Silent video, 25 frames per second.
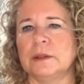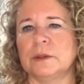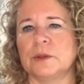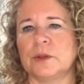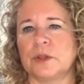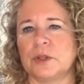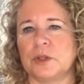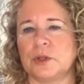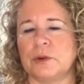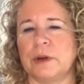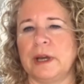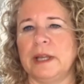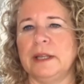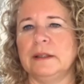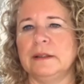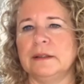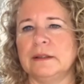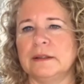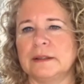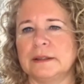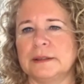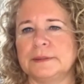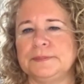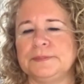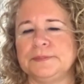your
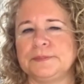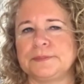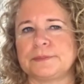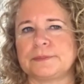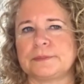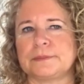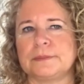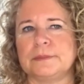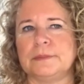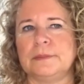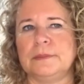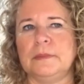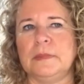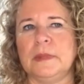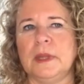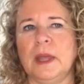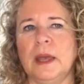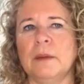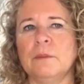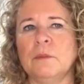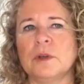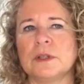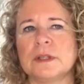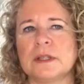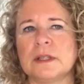strengths.
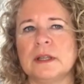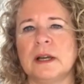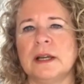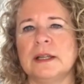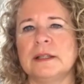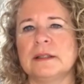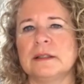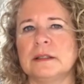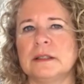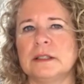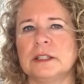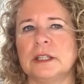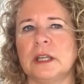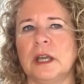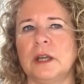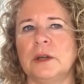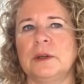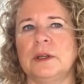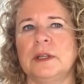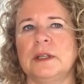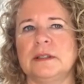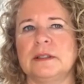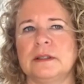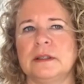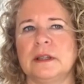And what science has
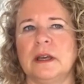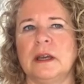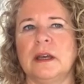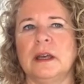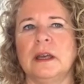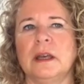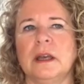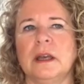shown is that